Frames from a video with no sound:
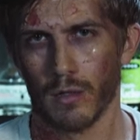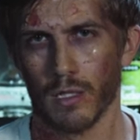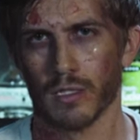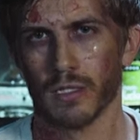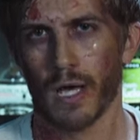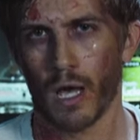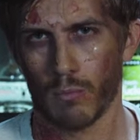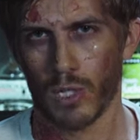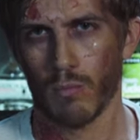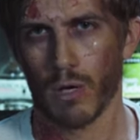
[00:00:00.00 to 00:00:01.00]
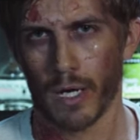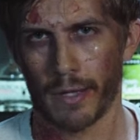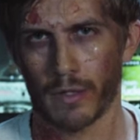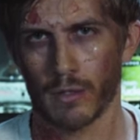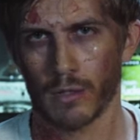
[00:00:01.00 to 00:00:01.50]
than zombie
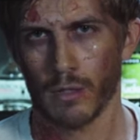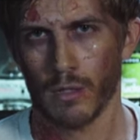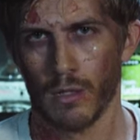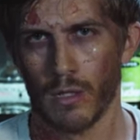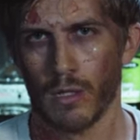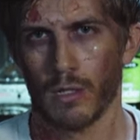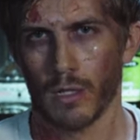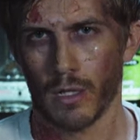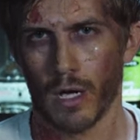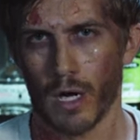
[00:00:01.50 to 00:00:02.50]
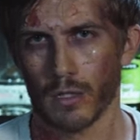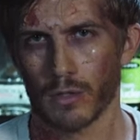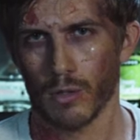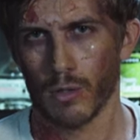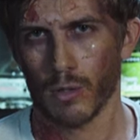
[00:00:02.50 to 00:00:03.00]
bites.
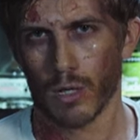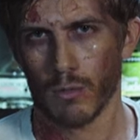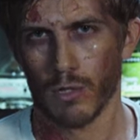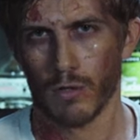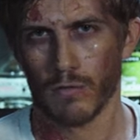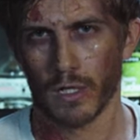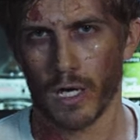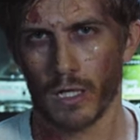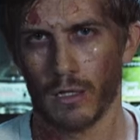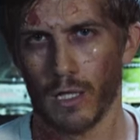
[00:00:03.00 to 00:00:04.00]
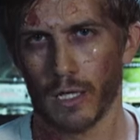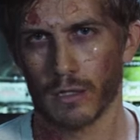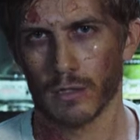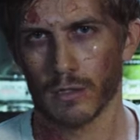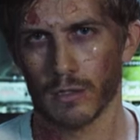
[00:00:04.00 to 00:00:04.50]
There's a horror movie I'd
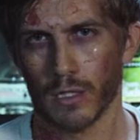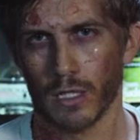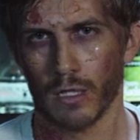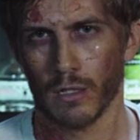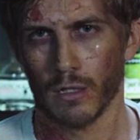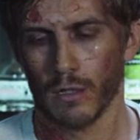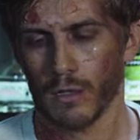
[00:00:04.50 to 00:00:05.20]
like to see,